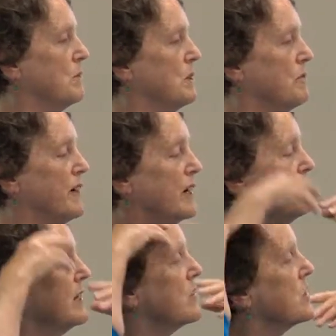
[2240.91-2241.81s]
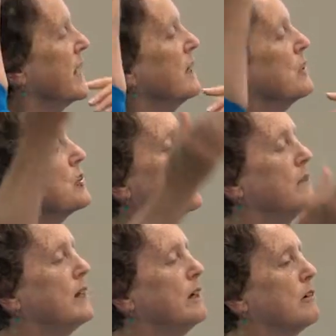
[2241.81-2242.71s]
And It was very, very stylish to
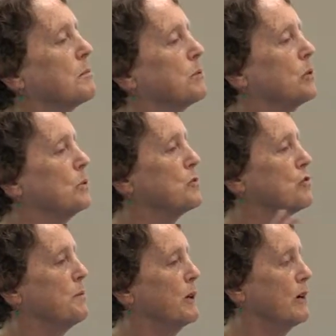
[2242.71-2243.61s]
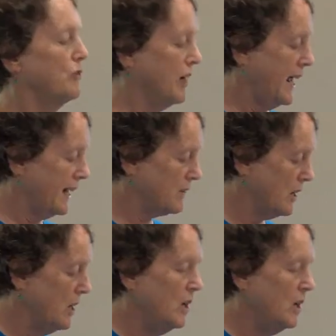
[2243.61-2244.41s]
have egret plumes dripping off their hats.